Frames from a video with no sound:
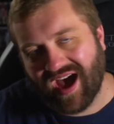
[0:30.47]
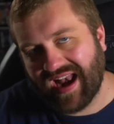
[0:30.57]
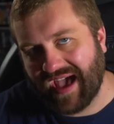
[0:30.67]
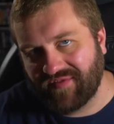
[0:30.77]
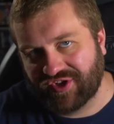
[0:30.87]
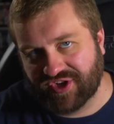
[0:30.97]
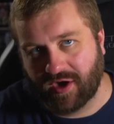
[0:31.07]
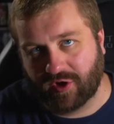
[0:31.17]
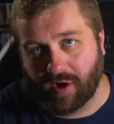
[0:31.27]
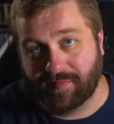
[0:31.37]
having
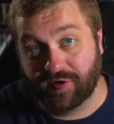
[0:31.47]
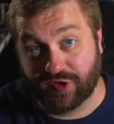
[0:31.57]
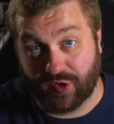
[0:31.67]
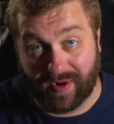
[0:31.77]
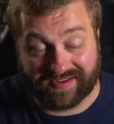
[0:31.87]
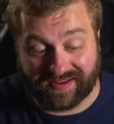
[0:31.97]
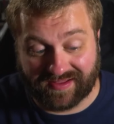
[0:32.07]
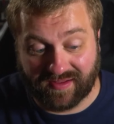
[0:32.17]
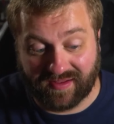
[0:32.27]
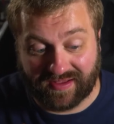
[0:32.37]
John Carpenter
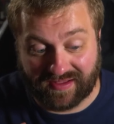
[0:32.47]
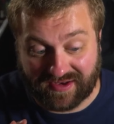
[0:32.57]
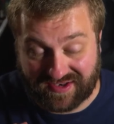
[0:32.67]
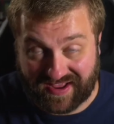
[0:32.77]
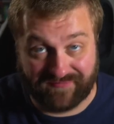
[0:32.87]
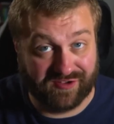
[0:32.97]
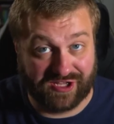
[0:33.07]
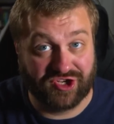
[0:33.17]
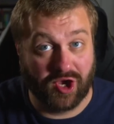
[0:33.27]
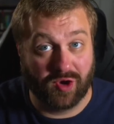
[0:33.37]
directing
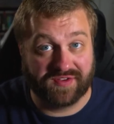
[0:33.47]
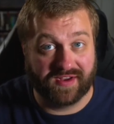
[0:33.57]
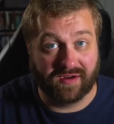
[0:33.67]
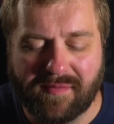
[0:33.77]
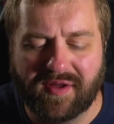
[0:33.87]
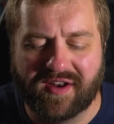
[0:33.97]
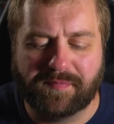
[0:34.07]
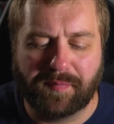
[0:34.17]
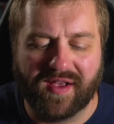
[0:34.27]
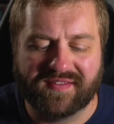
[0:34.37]
definitely shows here, but his
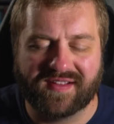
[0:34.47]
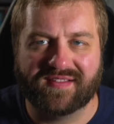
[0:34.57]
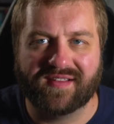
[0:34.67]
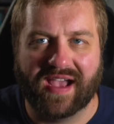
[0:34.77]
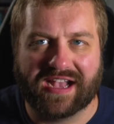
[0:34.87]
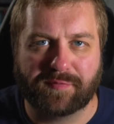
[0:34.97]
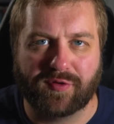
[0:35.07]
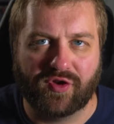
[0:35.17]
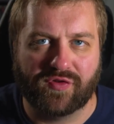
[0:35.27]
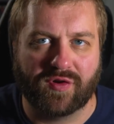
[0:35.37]
presence as
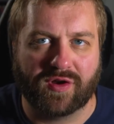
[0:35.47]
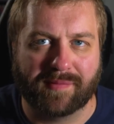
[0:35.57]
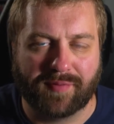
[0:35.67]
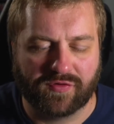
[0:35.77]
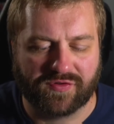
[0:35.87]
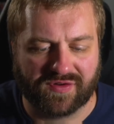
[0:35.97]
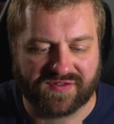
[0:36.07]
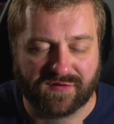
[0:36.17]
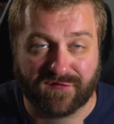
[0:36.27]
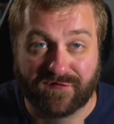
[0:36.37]
producer and composer is
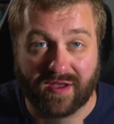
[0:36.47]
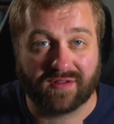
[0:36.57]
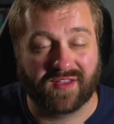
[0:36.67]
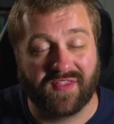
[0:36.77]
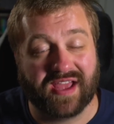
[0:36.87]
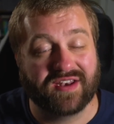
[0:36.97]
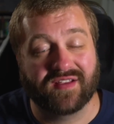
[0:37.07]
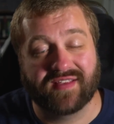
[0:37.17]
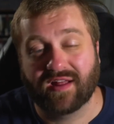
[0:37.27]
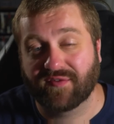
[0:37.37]
still felt, and that
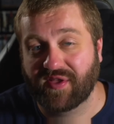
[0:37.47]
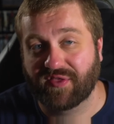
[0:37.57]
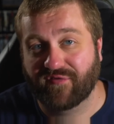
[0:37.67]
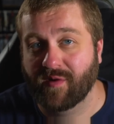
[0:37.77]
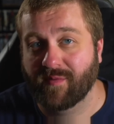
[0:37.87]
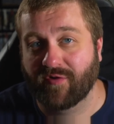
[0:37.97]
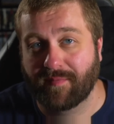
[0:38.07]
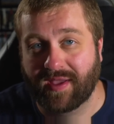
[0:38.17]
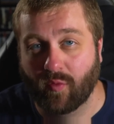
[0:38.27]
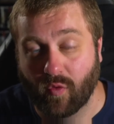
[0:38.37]
does elevate the film from
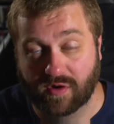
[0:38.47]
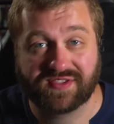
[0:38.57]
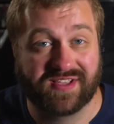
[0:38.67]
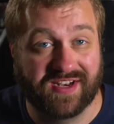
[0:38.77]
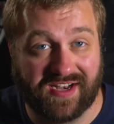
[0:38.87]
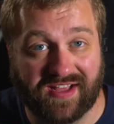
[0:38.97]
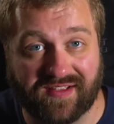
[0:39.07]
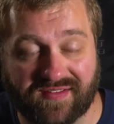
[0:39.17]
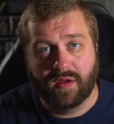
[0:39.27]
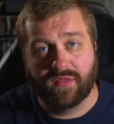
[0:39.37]
being worse than it
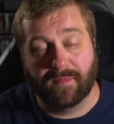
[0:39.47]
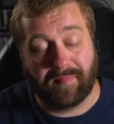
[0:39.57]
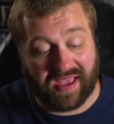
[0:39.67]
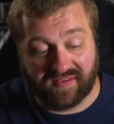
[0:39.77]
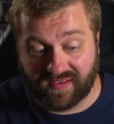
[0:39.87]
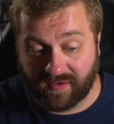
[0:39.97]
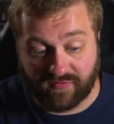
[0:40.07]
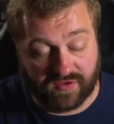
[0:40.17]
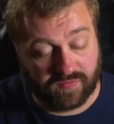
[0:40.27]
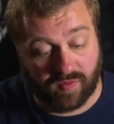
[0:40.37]
is. The pacing of
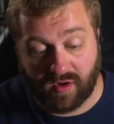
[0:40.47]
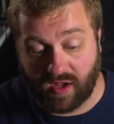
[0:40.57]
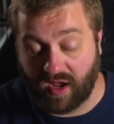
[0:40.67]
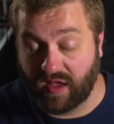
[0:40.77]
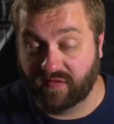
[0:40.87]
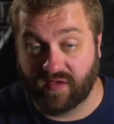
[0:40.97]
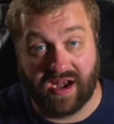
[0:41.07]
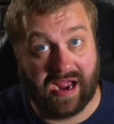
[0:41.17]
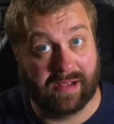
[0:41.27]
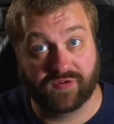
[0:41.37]
this one is
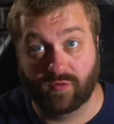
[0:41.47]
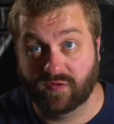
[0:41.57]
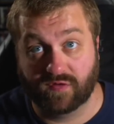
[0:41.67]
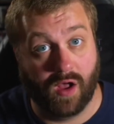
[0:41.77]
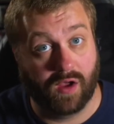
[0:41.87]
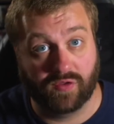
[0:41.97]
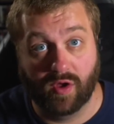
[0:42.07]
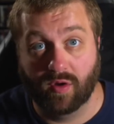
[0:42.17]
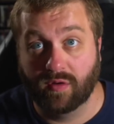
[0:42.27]
an absolute slog though.